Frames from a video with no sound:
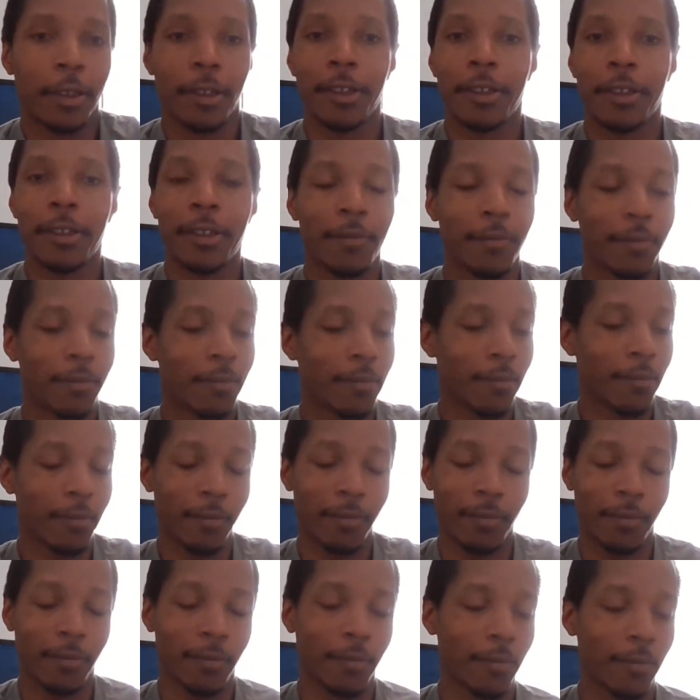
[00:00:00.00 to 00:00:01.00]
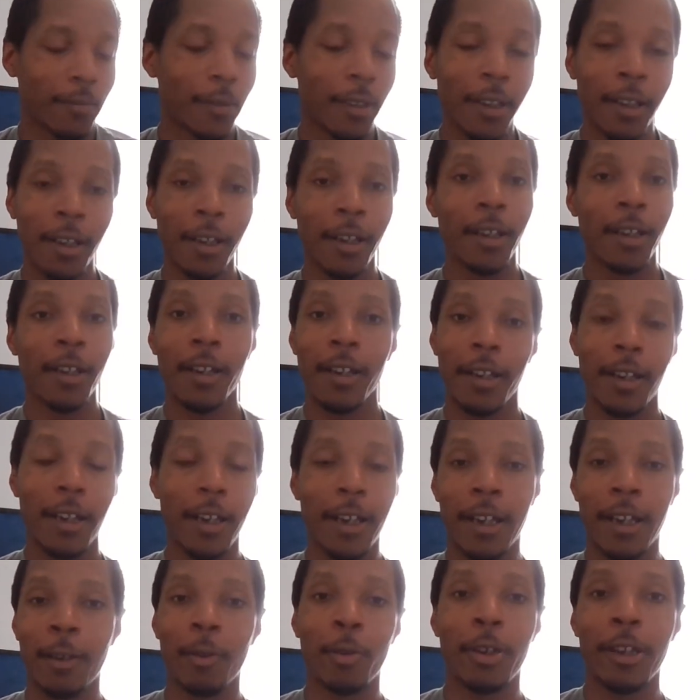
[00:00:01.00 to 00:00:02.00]
Just,
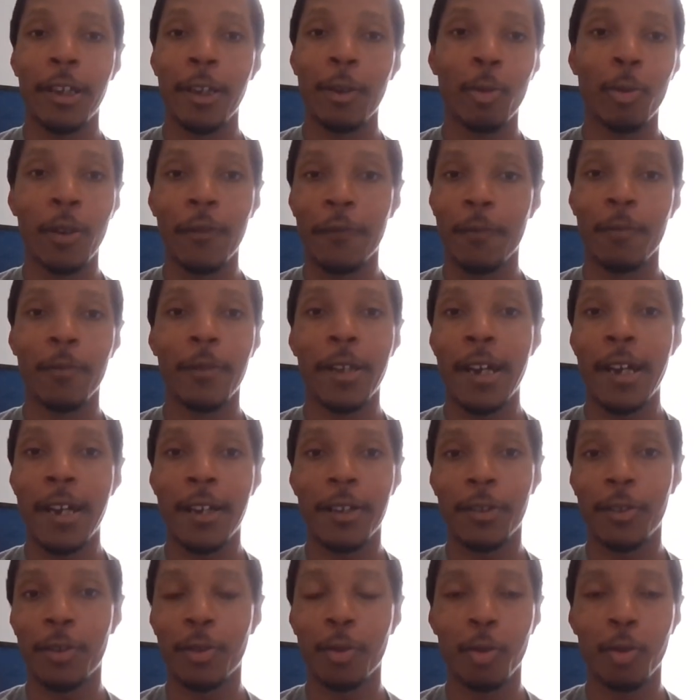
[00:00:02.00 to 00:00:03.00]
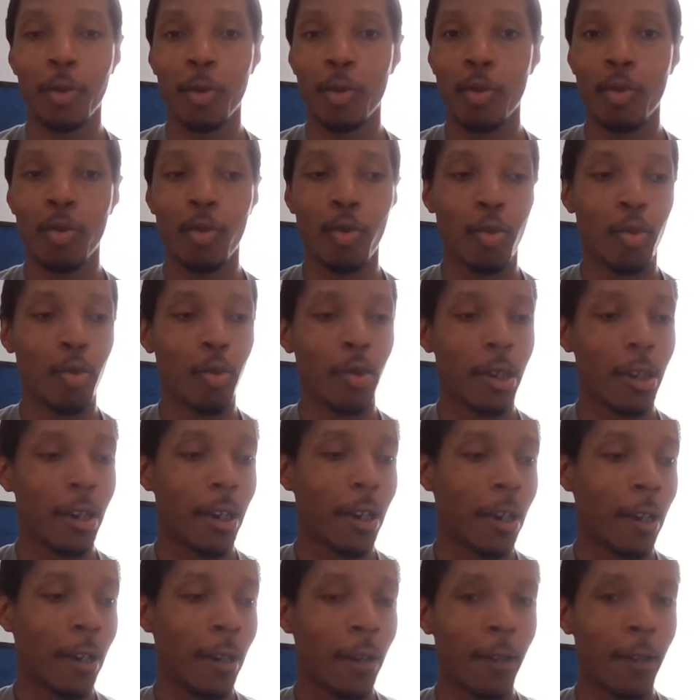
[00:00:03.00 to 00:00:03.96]
anyway, it went from that to